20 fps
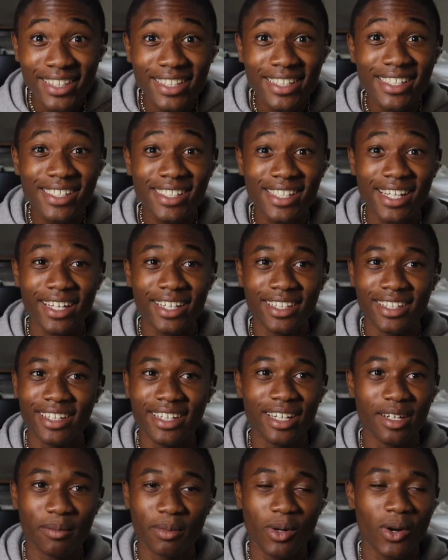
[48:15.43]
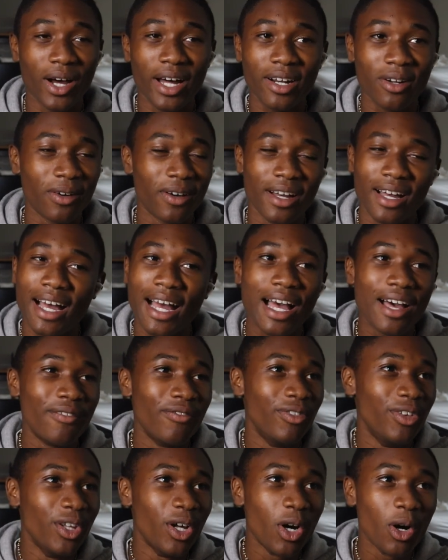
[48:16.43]
He's like, yeah, bro, I
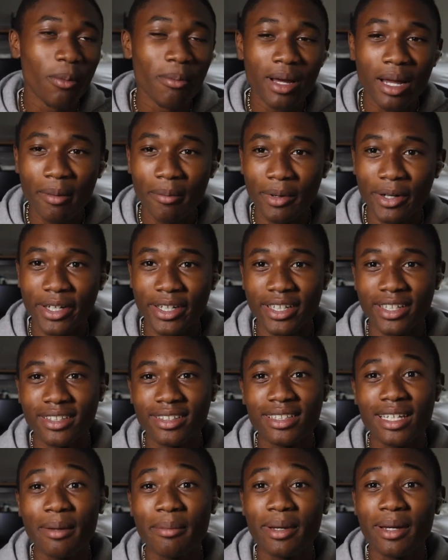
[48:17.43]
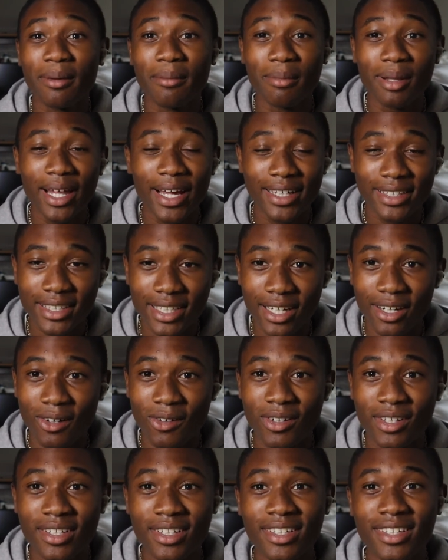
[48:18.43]
have no memory. That man blacked
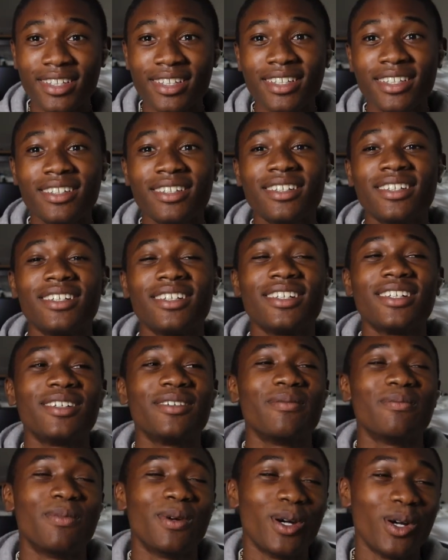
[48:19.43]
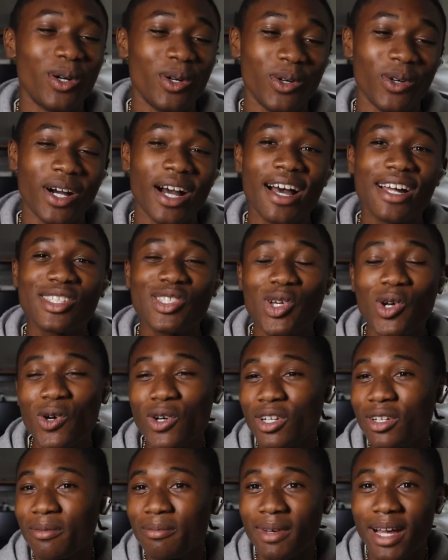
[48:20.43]
out. Bro, I
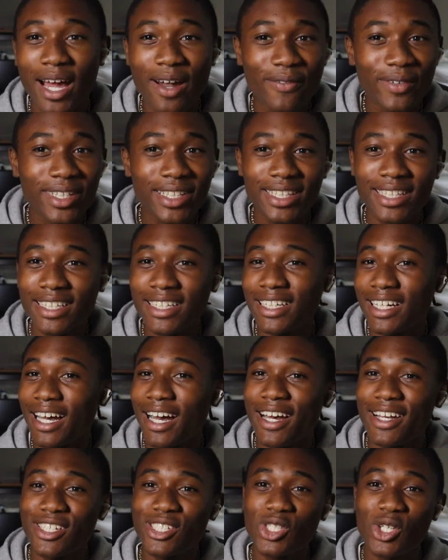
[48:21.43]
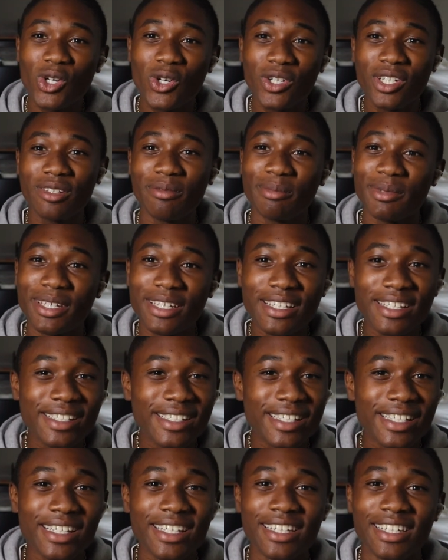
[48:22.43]
told him everything. I showed him
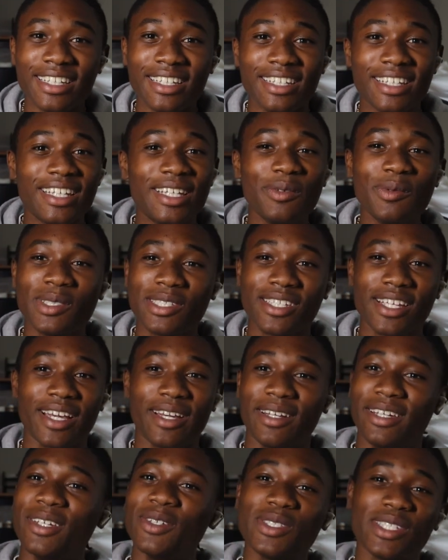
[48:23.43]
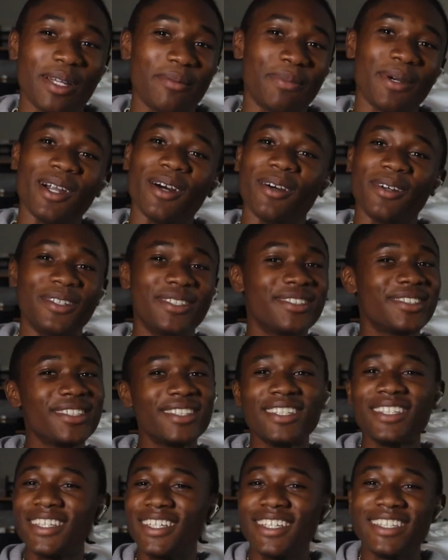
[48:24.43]
easy, and he was like, bro.
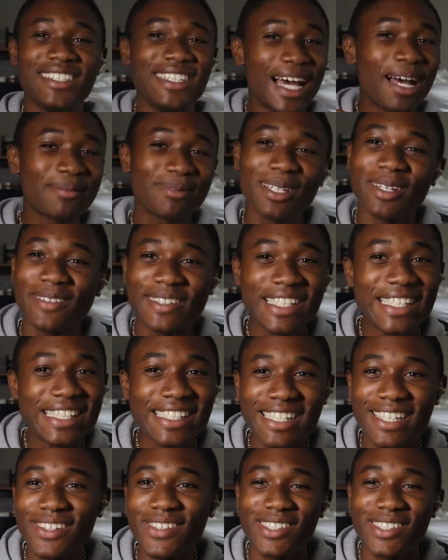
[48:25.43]
He dapped up easy.